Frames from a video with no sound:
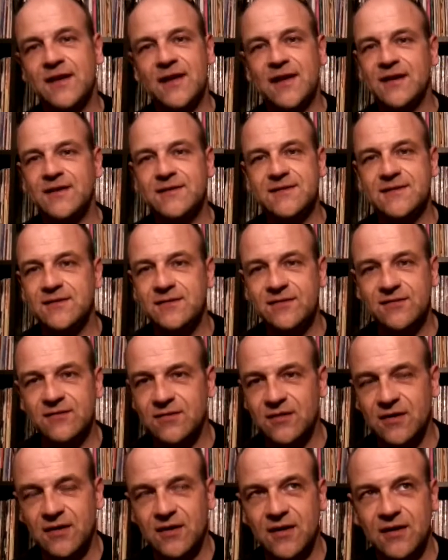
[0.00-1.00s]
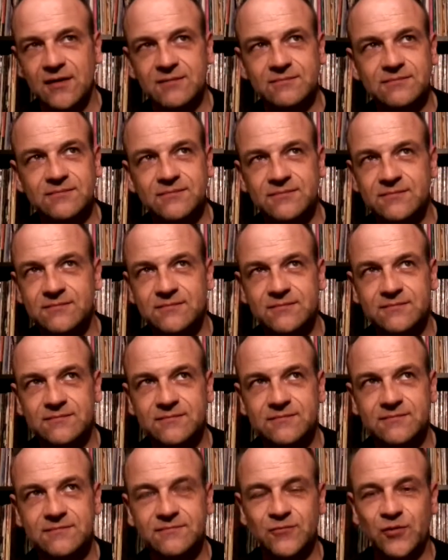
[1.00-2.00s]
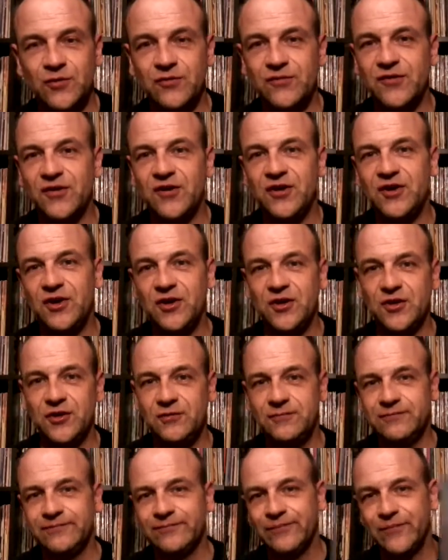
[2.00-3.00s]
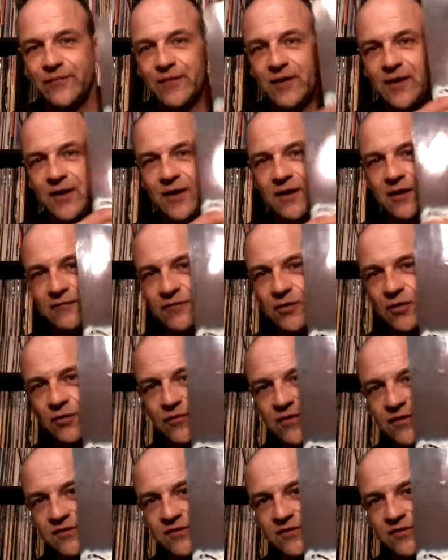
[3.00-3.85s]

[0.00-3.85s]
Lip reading: the 80s was The Cure, and I've got